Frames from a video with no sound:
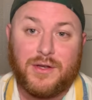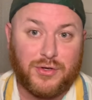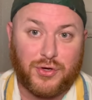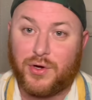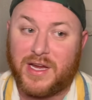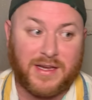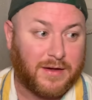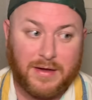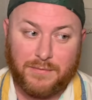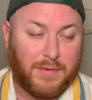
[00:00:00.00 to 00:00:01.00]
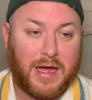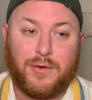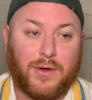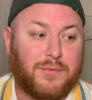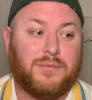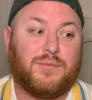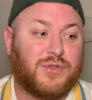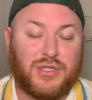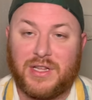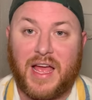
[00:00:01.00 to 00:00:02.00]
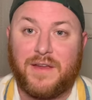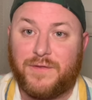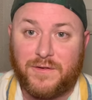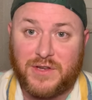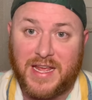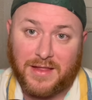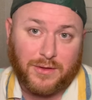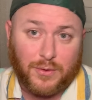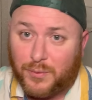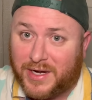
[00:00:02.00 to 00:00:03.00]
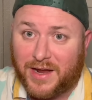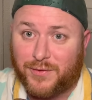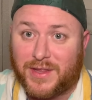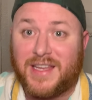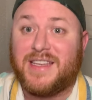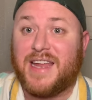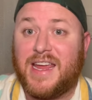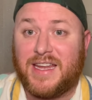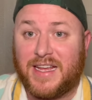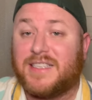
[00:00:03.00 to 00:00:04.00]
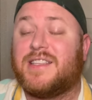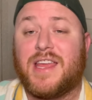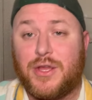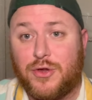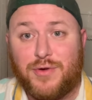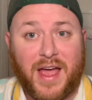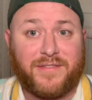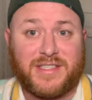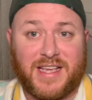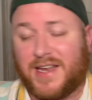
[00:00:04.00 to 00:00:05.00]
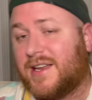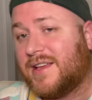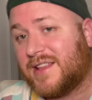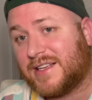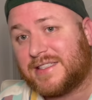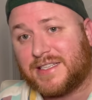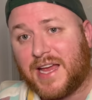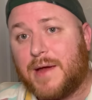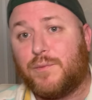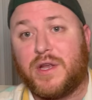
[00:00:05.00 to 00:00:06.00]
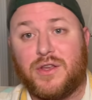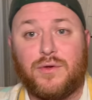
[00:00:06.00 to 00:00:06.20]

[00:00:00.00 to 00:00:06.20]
during, I don't know, July 15th or whatever the date is that you have set. That's the time when you